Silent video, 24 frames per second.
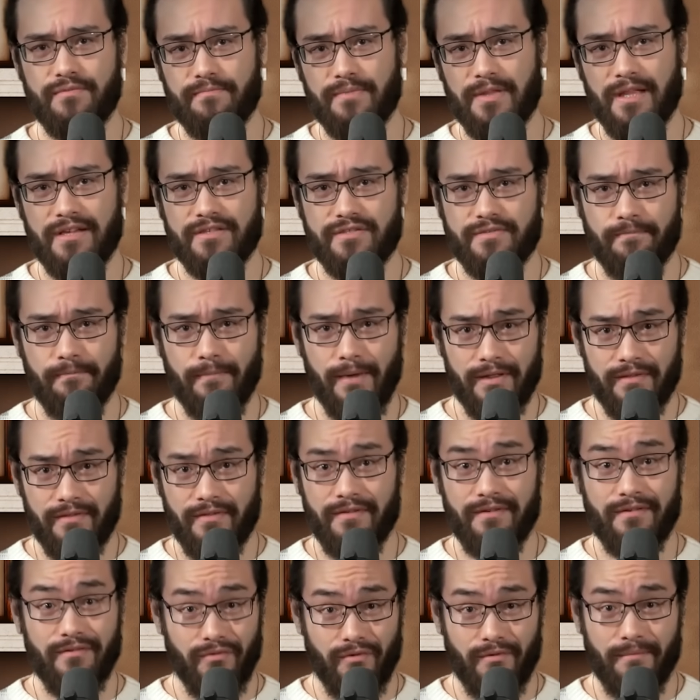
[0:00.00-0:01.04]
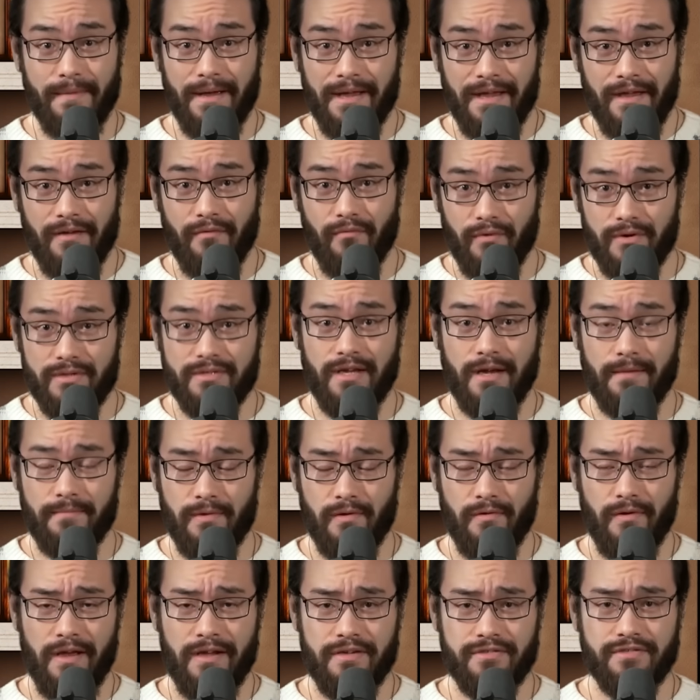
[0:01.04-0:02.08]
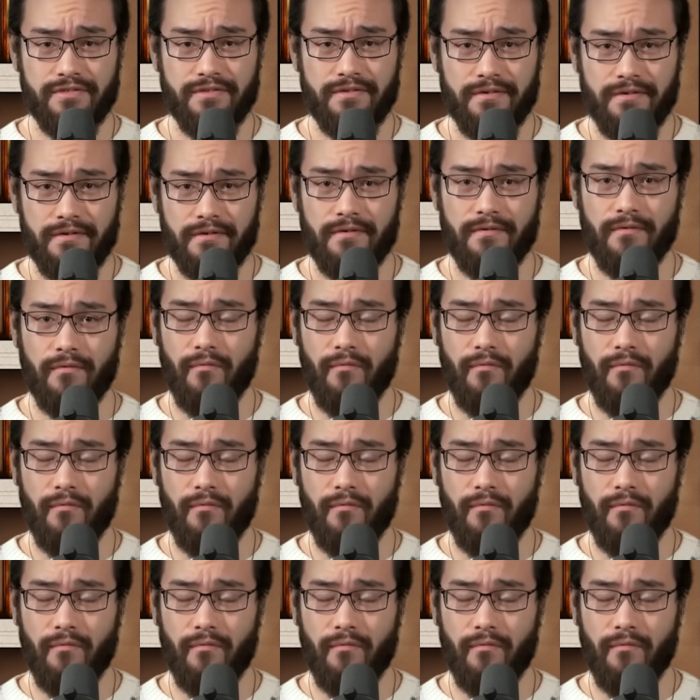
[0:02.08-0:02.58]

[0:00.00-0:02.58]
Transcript: pledge monthly or make a one-time donation.